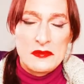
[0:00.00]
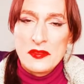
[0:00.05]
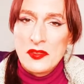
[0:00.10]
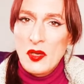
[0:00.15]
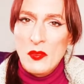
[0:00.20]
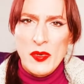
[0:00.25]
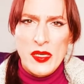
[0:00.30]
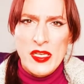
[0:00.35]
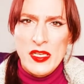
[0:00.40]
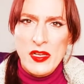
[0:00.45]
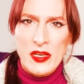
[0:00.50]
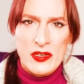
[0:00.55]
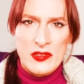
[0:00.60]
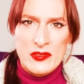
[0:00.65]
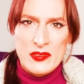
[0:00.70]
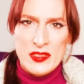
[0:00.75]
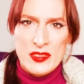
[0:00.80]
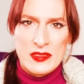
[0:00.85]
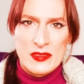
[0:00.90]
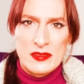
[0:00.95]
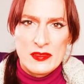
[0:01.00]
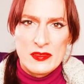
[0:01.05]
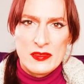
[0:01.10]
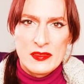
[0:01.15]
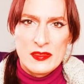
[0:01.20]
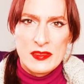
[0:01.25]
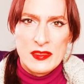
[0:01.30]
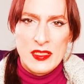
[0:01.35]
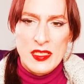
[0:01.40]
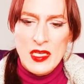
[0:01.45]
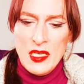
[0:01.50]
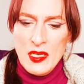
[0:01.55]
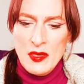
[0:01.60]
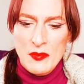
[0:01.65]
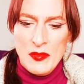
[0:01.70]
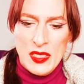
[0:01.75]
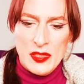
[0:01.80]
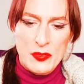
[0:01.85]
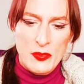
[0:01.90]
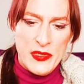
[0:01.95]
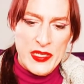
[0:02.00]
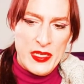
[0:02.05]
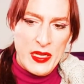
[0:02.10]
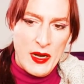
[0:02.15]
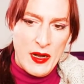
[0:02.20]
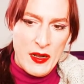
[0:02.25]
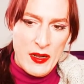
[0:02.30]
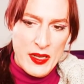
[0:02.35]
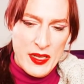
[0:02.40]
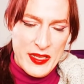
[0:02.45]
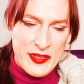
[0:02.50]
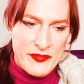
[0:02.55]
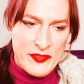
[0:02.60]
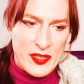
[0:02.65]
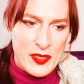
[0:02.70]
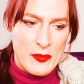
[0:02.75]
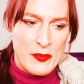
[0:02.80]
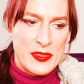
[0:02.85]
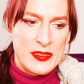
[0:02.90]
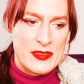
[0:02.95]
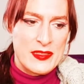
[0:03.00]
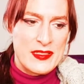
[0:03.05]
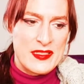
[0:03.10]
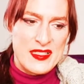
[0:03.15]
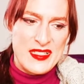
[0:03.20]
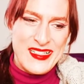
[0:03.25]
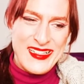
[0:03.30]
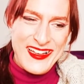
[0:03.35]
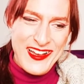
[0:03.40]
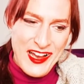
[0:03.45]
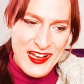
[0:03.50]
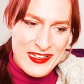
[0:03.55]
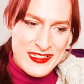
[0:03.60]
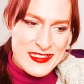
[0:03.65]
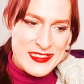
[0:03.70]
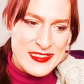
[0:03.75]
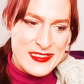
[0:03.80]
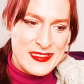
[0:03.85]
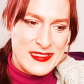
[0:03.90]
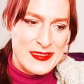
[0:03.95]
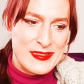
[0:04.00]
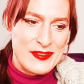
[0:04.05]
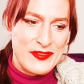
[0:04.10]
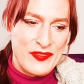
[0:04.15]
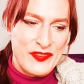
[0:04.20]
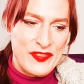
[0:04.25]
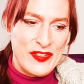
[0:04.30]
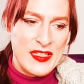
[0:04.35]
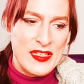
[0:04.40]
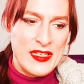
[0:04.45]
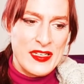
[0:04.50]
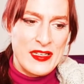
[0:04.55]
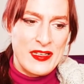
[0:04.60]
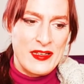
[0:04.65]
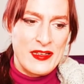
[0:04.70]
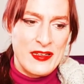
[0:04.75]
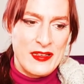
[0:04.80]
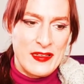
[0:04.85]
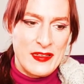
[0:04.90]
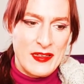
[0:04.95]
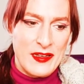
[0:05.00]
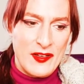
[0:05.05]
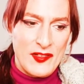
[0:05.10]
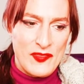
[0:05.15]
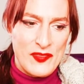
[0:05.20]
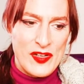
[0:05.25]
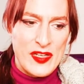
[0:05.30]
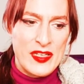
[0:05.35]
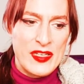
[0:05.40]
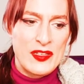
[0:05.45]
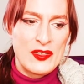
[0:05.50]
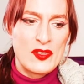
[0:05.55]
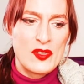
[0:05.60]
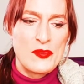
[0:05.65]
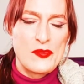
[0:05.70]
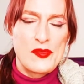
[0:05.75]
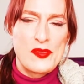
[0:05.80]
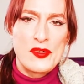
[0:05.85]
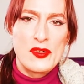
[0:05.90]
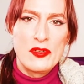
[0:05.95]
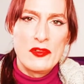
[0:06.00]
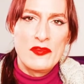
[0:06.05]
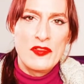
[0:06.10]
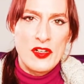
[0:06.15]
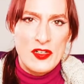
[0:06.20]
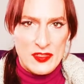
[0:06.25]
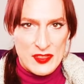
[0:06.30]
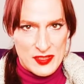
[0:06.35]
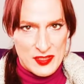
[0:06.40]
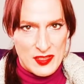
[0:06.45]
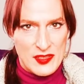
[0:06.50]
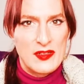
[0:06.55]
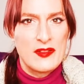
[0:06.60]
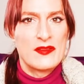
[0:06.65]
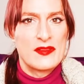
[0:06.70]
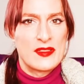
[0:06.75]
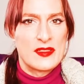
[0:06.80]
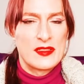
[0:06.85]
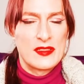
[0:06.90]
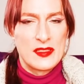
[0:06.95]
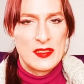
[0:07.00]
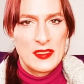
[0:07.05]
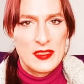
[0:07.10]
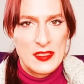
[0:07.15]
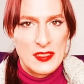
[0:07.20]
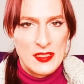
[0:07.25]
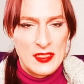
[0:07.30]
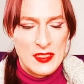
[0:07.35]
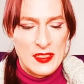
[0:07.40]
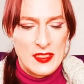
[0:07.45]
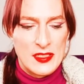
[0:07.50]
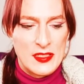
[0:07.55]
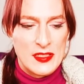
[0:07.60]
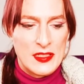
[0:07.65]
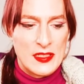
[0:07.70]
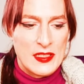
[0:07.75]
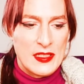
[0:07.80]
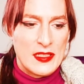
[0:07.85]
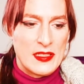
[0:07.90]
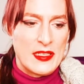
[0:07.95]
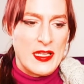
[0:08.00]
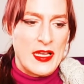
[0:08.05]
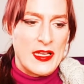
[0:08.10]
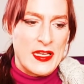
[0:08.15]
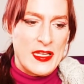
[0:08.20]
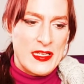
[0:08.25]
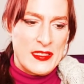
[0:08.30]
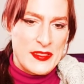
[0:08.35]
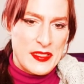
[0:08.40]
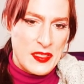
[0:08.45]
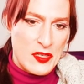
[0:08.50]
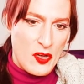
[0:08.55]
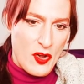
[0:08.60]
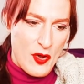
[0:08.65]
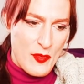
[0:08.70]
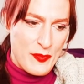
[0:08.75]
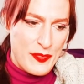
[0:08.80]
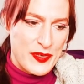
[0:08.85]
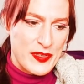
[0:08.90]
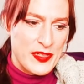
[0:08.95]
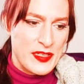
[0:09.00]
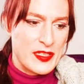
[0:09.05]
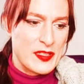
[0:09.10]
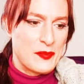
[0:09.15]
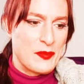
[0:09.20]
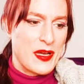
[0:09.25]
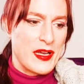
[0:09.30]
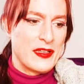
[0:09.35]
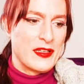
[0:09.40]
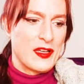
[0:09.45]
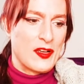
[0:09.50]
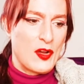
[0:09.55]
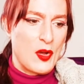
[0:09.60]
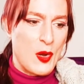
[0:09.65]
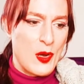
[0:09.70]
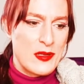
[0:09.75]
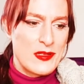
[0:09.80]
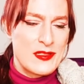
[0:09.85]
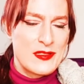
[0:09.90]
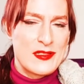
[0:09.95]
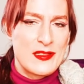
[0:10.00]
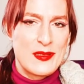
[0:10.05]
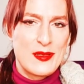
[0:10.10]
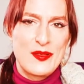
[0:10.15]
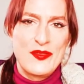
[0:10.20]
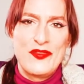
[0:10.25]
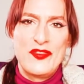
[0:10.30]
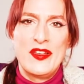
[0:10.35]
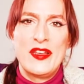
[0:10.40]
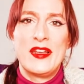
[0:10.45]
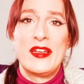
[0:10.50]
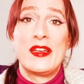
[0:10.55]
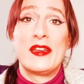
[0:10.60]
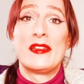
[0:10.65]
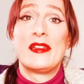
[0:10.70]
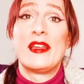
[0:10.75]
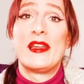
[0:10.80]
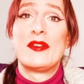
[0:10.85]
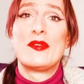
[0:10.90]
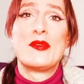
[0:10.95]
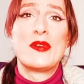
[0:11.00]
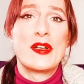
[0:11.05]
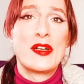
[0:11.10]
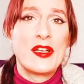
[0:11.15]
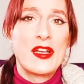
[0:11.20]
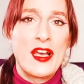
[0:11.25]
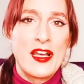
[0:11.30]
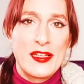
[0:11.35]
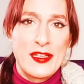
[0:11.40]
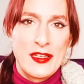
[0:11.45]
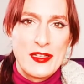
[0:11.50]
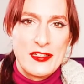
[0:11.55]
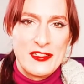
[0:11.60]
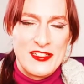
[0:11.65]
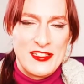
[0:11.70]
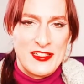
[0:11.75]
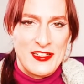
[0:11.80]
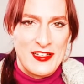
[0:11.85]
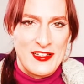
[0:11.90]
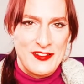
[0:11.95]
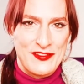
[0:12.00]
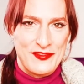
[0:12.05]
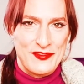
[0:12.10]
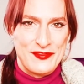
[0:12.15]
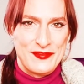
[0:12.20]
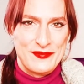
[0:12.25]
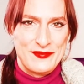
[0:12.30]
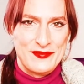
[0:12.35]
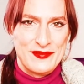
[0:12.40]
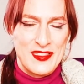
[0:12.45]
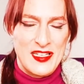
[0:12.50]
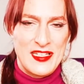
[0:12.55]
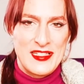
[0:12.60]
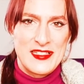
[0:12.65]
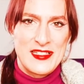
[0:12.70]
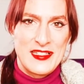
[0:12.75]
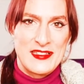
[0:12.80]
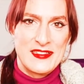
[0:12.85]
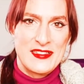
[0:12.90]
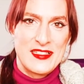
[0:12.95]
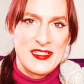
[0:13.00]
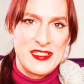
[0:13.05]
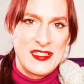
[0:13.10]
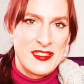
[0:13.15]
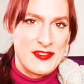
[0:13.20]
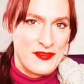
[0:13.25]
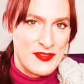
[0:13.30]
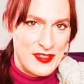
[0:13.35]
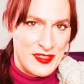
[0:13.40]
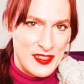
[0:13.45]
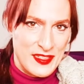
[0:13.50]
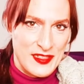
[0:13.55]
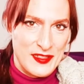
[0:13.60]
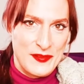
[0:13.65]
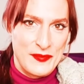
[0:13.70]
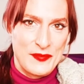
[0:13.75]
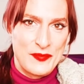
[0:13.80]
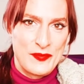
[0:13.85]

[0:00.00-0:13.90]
Nobody knows. But we are living with this constant feeling of needing to prove ourselves that is accompanied by the constant feeling that we're not good enough, that sensitivity,